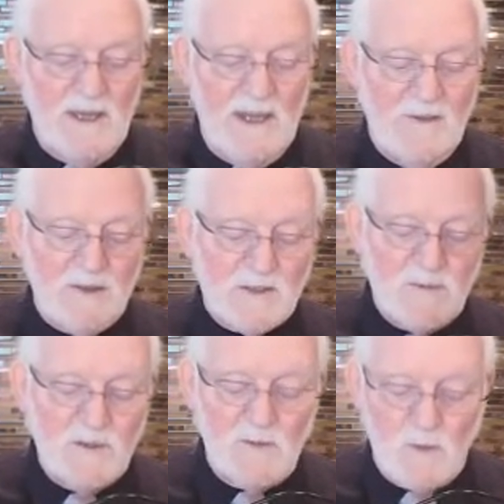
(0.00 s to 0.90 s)
and the
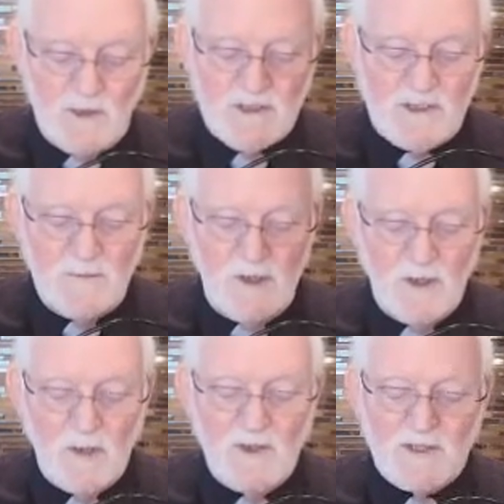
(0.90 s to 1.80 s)
Spirit of wisdom,
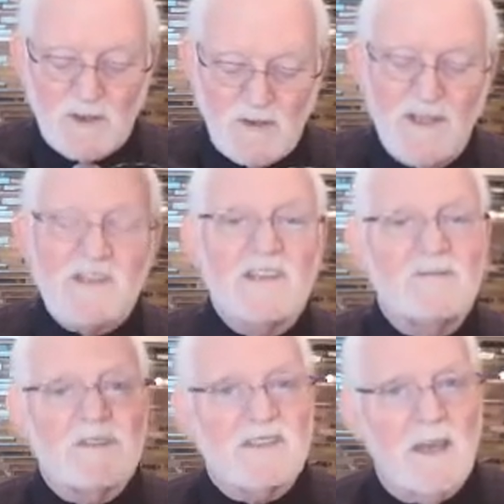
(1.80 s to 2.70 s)
who is Christ
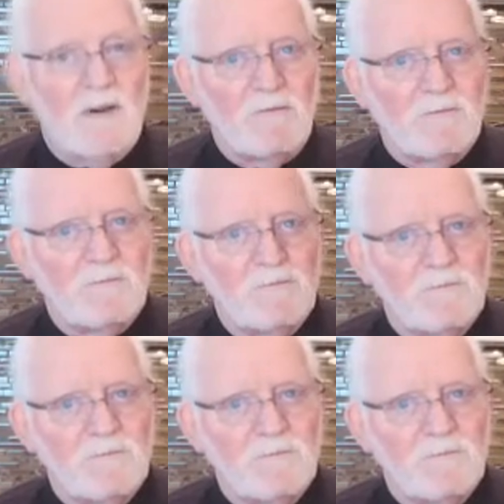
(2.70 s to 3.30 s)
Himself.